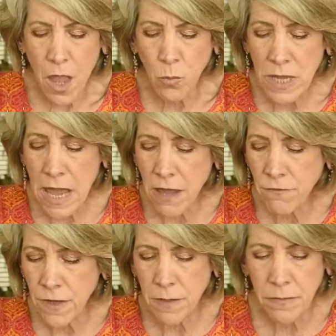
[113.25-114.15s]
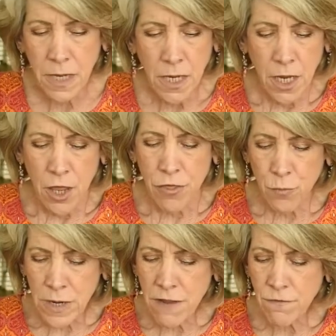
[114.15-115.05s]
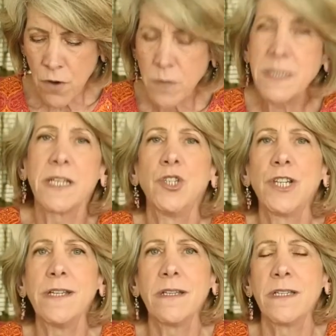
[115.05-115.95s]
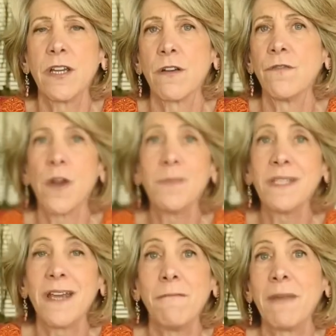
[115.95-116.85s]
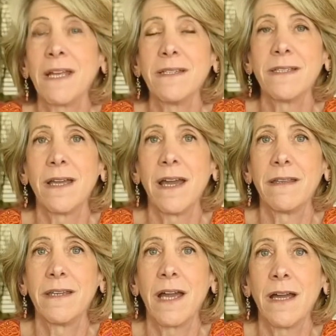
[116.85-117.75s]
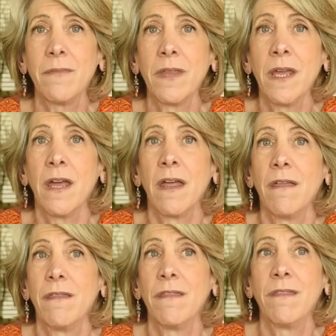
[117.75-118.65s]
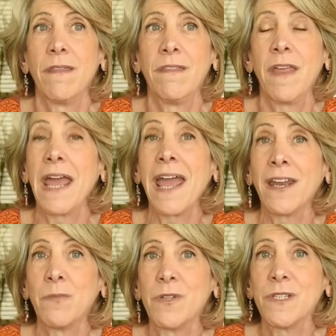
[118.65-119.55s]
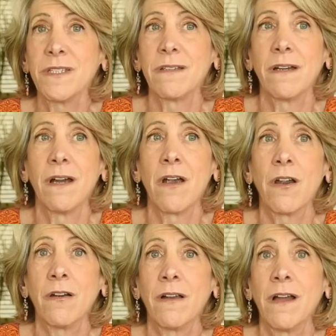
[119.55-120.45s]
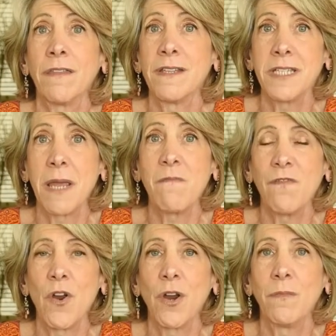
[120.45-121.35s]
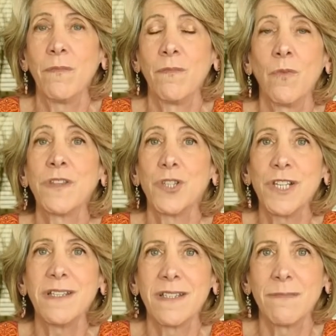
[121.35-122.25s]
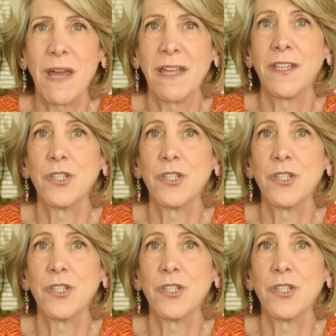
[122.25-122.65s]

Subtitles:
We have 3 Farmstead cheeses here. Farmstead means that the animals are on the same farm where the cheese is made. The